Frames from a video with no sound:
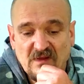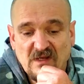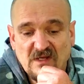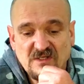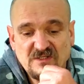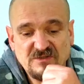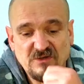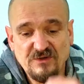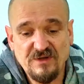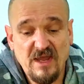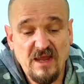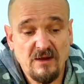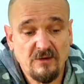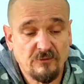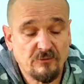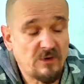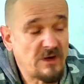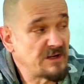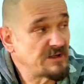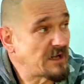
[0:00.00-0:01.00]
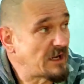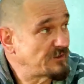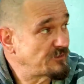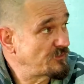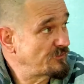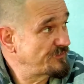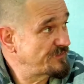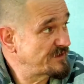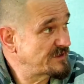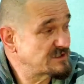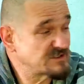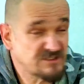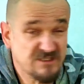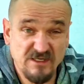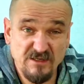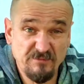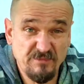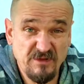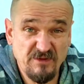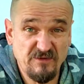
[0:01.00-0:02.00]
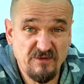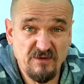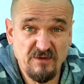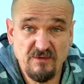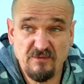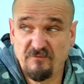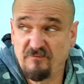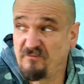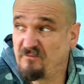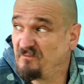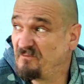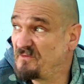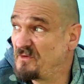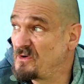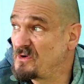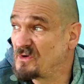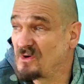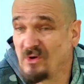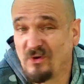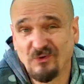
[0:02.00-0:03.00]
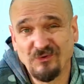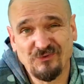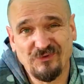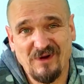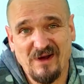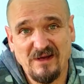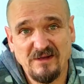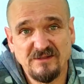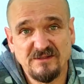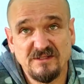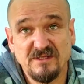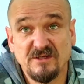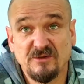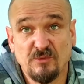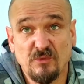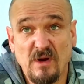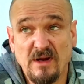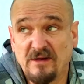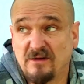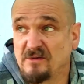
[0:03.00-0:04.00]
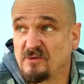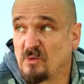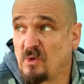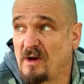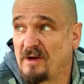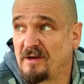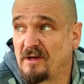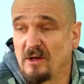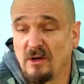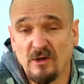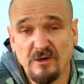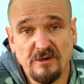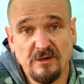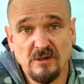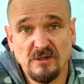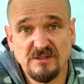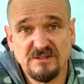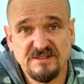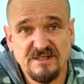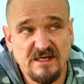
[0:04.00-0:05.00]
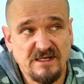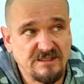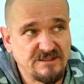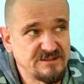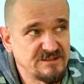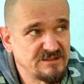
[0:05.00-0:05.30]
So yeah, great. I don't think it's going to be very cold tonight. It rained quite a lot last night,